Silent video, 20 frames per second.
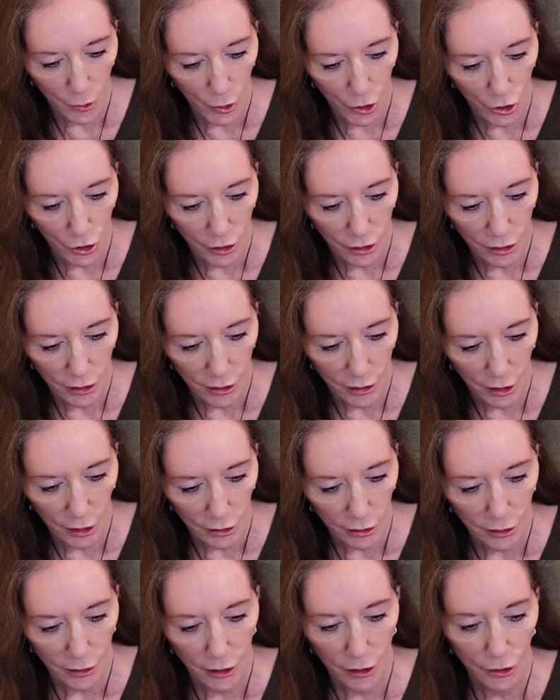which
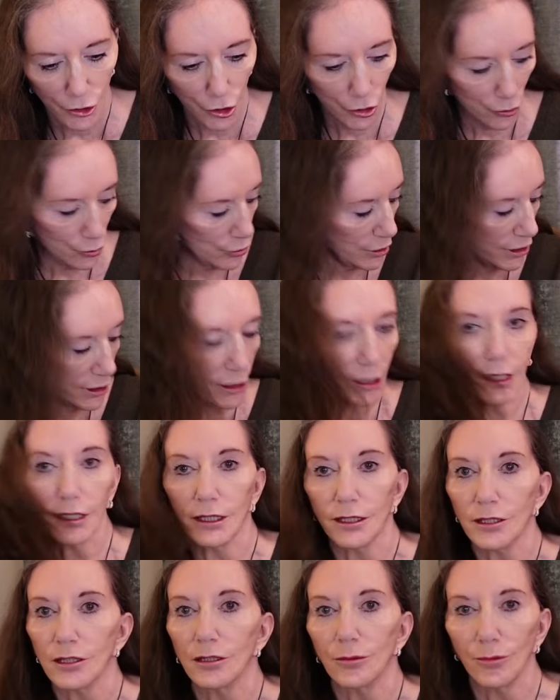I shall read
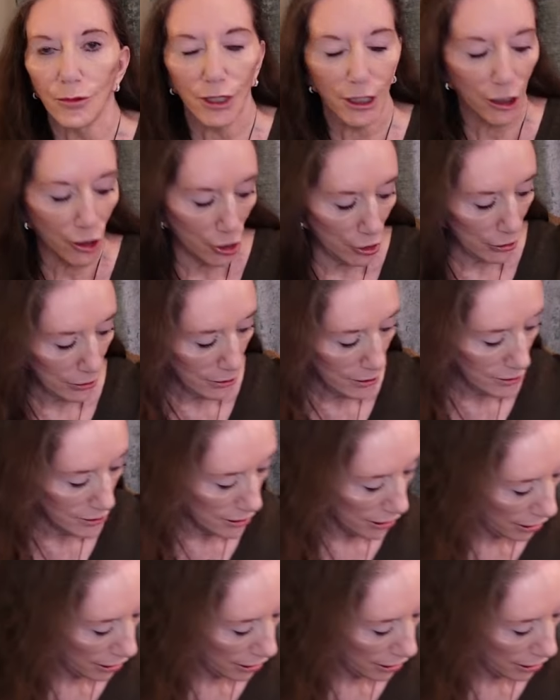later. Thank you, Liz.